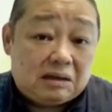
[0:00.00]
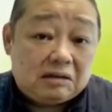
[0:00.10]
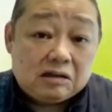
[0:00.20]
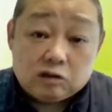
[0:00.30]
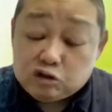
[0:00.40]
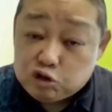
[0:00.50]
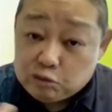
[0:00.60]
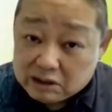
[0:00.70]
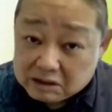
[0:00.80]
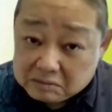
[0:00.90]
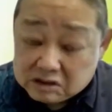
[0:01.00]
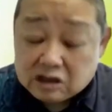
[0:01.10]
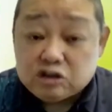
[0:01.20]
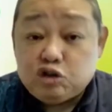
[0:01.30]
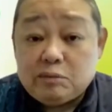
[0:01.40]

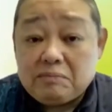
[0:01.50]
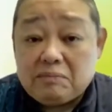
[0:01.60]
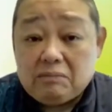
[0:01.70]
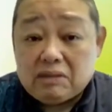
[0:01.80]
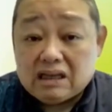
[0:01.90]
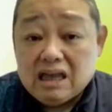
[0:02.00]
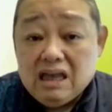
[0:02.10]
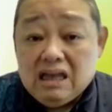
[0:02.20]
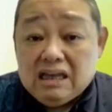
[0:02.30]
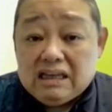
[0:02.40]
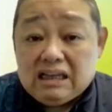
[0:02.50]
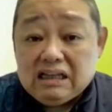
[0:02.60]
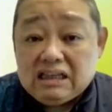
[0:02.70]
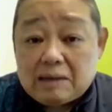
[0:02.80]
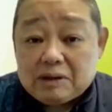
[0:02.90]
consuming public, yan
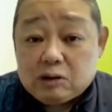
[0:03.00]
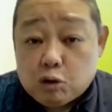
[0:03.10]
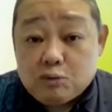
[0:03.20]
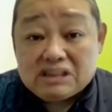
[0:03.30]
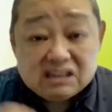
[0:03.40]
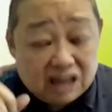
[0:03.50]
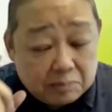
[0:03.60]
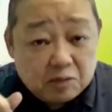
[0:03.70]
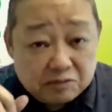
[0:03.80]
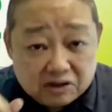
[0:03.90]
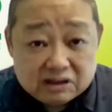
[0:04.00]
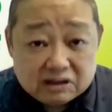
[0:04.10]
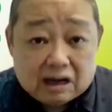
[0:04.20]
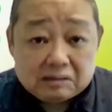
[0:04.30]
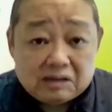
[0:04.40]
ang dapat always top
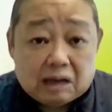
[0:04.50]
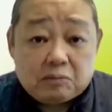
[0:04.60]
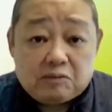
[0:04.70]
of